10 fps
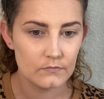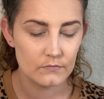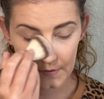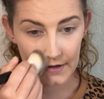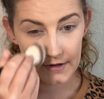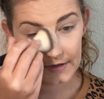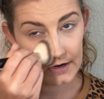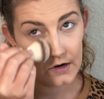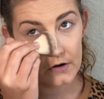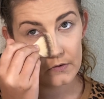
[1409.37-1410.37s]
Okay, I
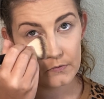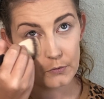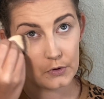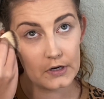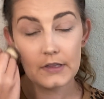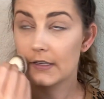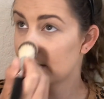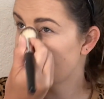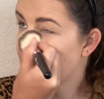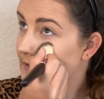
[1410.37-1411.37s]
can't really
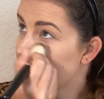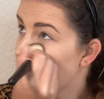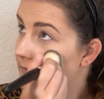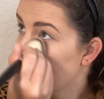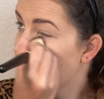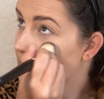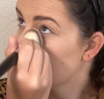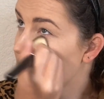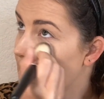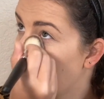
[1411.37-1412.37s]
see a
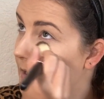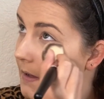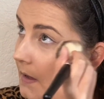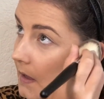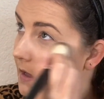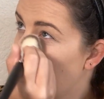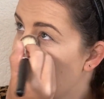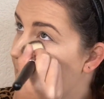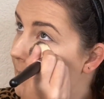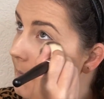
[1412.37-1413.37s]
difference,
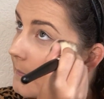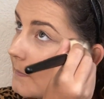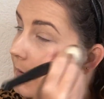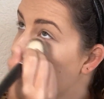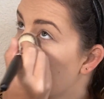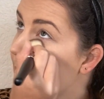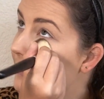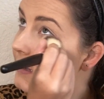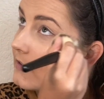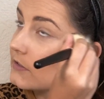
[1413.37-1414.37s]
but it might
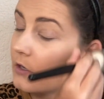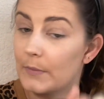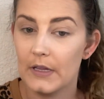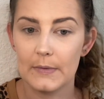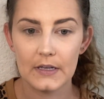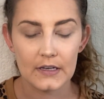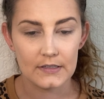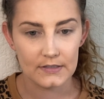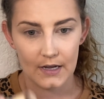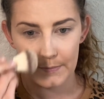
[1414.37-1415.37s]
also be
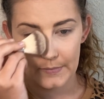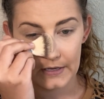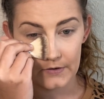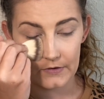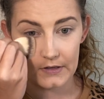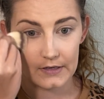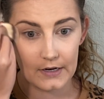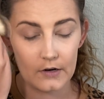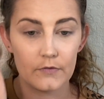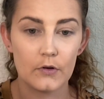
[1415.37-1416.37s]
because I'm being really
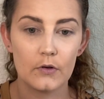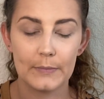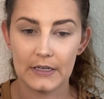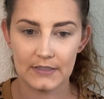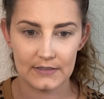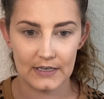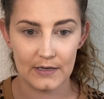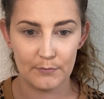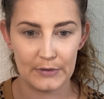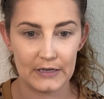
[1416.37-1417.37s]
careful because it's
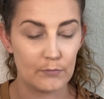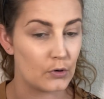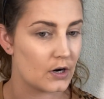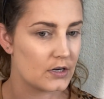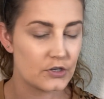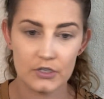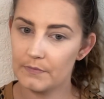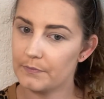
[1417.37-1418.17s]
a big brush.